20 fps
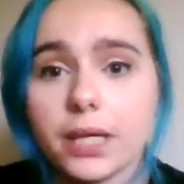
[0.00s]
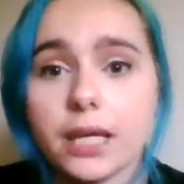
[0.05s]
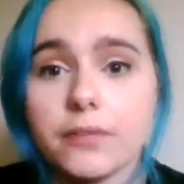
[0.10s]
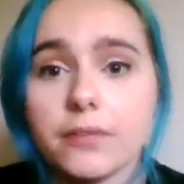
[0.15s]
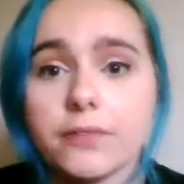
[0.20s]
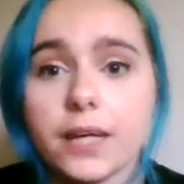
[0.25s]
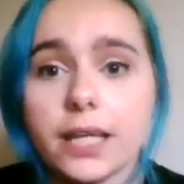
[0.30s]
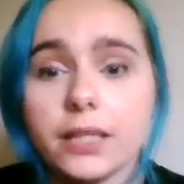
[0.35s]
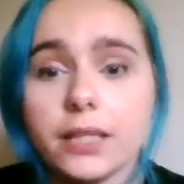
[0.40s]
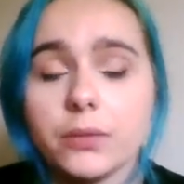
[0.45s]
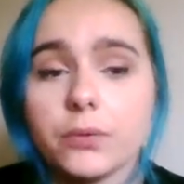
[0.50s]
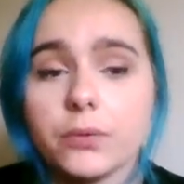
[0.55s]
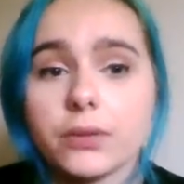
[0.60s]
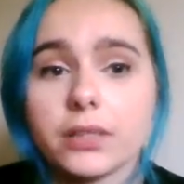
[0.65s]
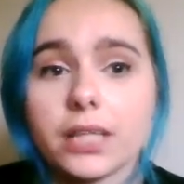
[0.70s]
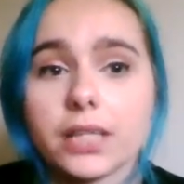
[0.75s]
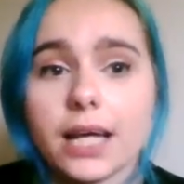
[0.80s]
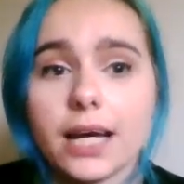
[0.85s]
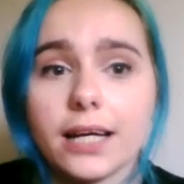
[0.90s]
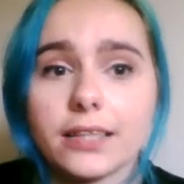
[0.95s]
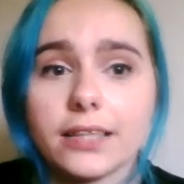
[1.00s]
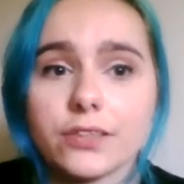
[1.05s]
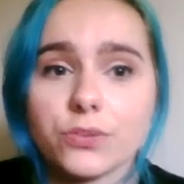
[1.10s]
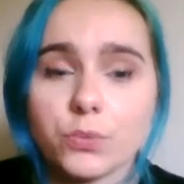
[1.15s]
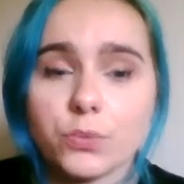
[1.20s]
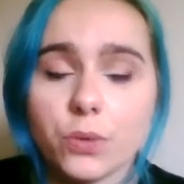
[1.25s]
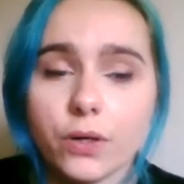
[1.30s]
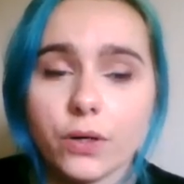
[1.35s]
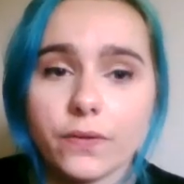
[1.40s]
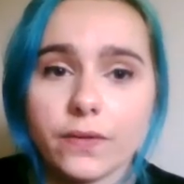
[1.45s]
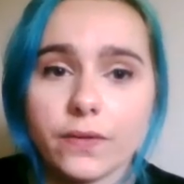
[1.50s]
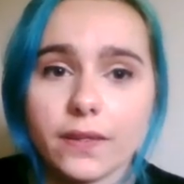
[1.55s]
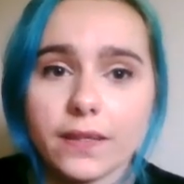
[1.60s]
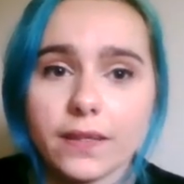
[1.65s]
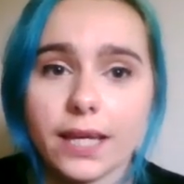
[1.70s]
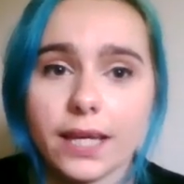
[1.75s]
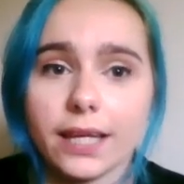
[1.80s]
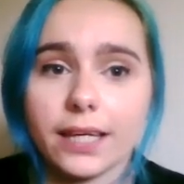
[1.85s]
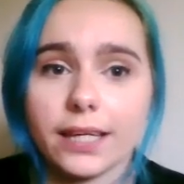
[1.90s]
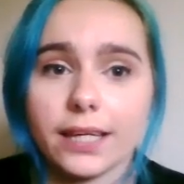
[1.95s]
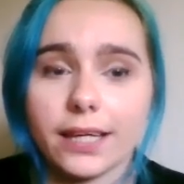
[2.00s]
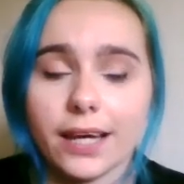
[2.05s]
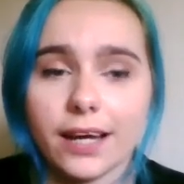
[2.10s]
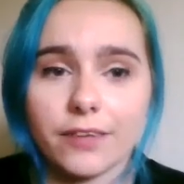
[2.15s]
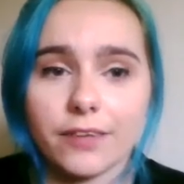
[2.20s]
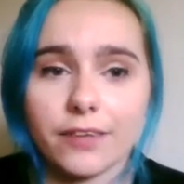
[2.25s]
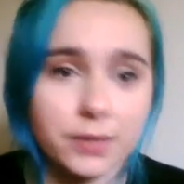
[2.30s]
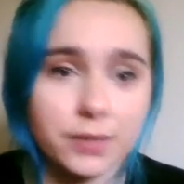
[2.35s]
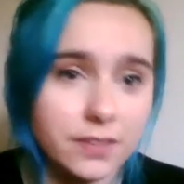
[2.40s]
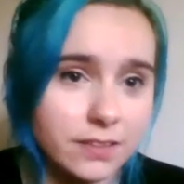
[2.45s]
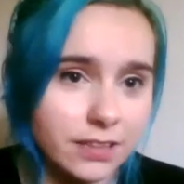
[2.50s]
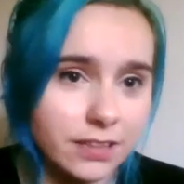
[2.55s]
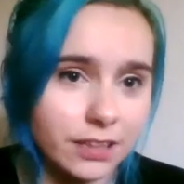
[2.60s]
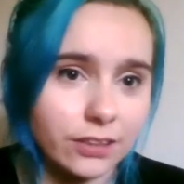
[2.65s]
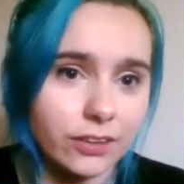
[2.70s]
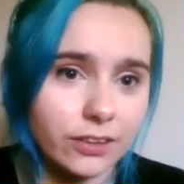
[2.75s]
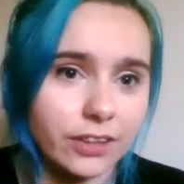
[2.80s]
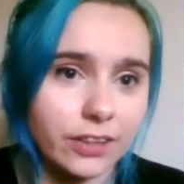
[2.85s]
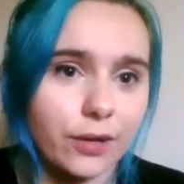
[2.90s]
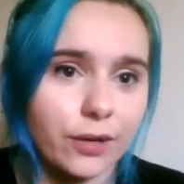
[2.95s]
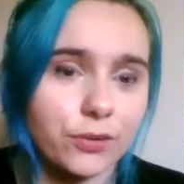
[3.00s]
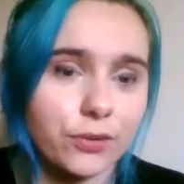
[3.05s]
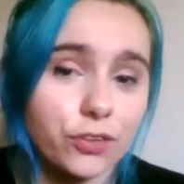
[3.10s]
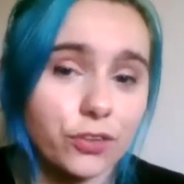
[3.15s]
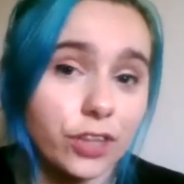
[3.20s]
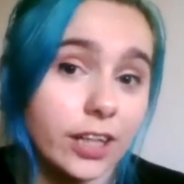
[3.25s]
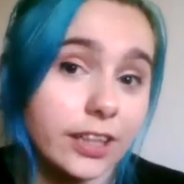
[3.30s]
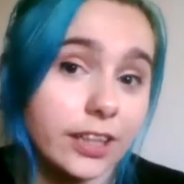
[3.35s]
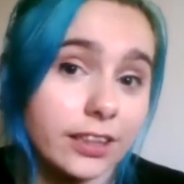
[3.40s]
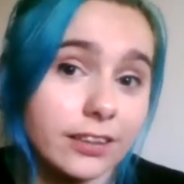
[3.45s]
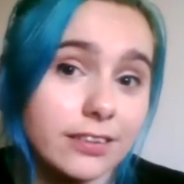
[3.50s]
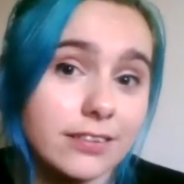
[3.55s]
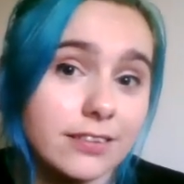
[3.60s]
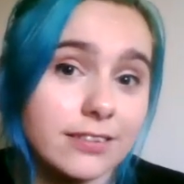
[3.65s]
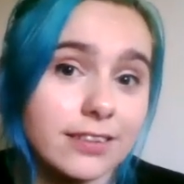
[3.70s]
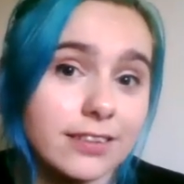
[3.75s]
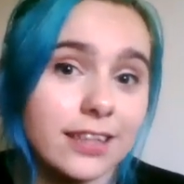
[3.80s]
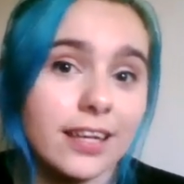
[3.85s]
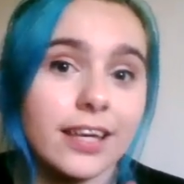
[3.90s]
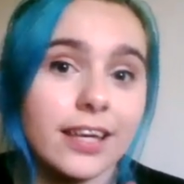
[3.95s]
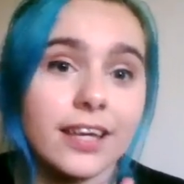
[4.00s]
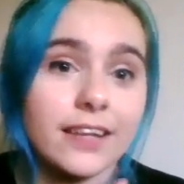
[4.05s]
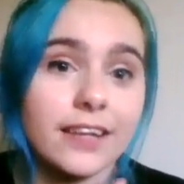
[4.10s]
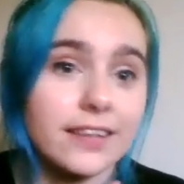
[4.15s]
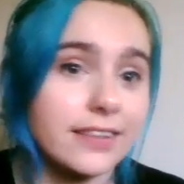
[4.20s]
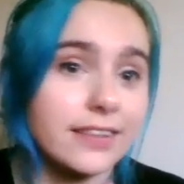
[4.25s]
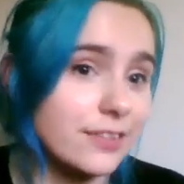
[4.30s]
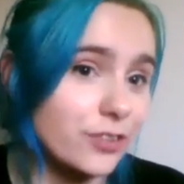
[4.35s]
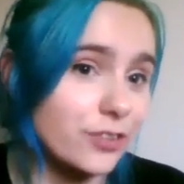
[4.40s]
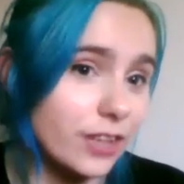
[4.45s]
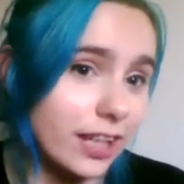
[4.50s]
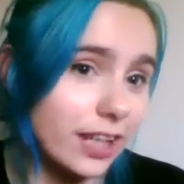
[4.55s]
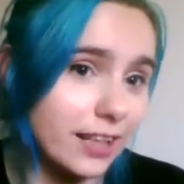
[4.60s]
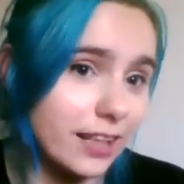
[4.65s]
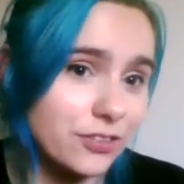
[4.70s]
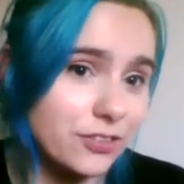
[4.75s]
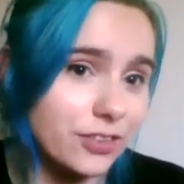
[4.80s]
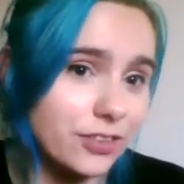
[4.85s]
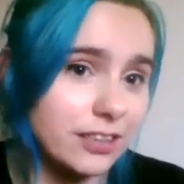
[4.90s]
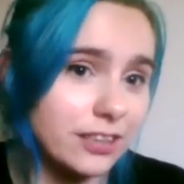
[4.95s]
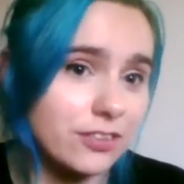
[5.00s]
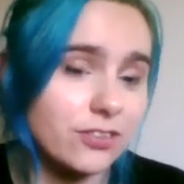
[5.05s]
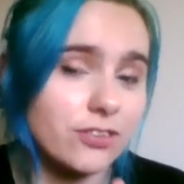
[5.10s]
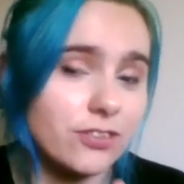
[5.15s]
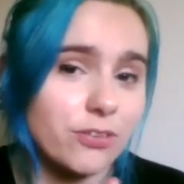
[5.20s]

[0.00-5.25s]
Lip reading: If anyone has one that they have been sitting on out of shyness, this is your last chance.